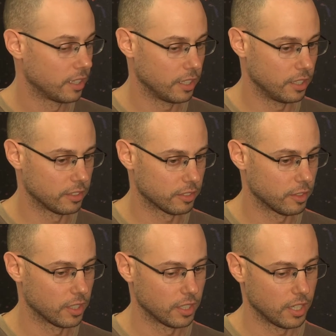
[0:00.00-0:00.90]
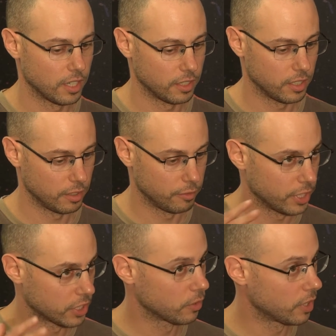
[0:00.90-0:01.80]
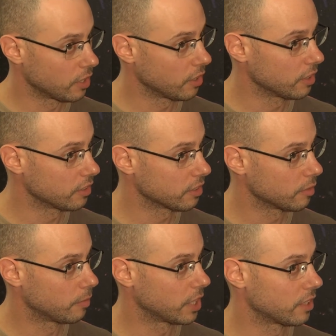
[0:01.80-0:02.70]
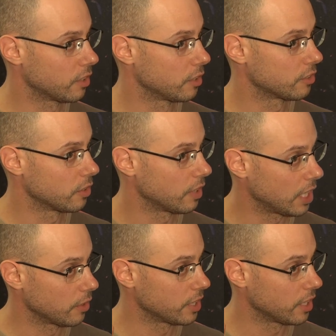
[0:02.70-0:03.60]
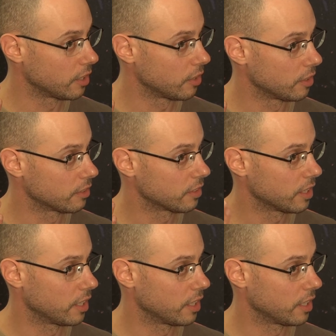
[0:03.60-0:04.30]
is visual noise, but also audio noise.